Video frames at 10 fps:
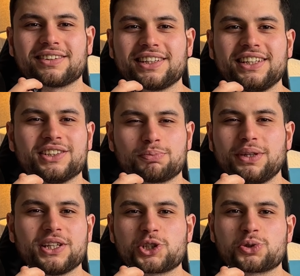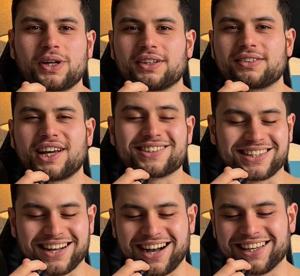lean, peak shredded time.
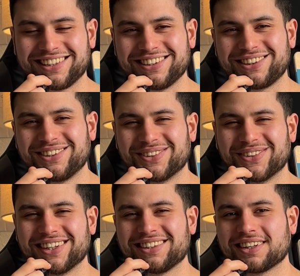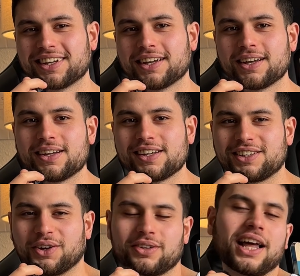Like, how you doing?
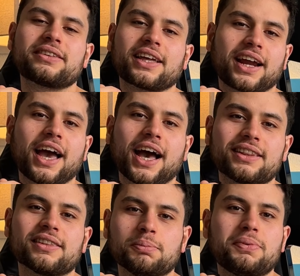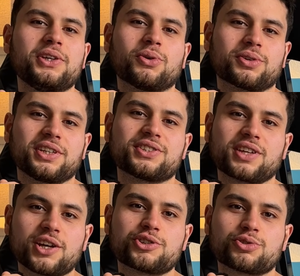You know, not that I had libido or
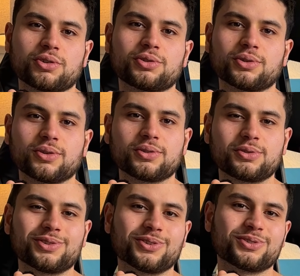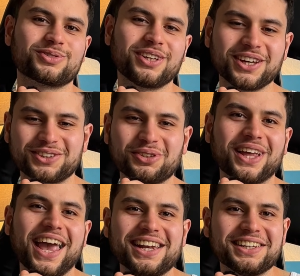testosterone to
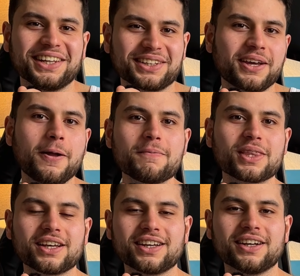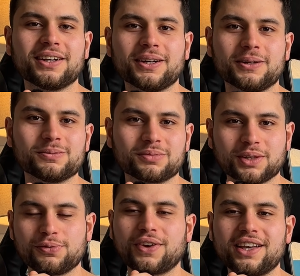the ending
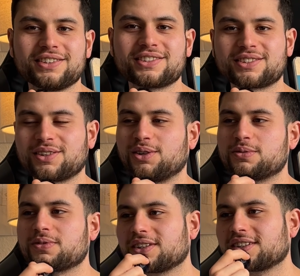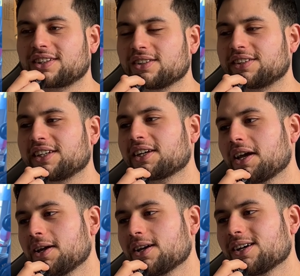phase of cutting,
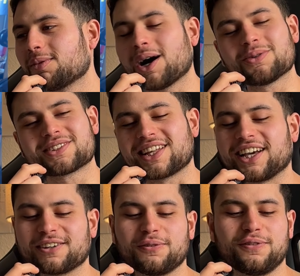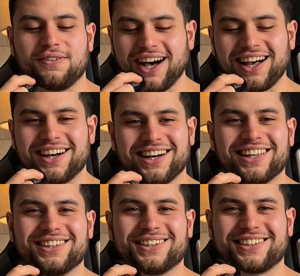but I was like, fuck, I
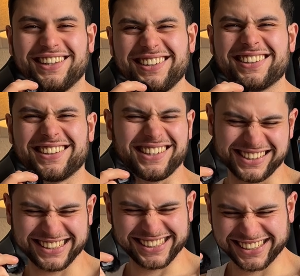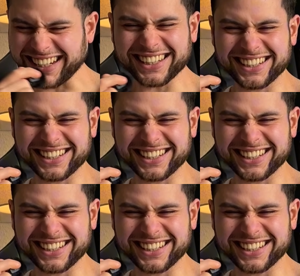look good. Shit.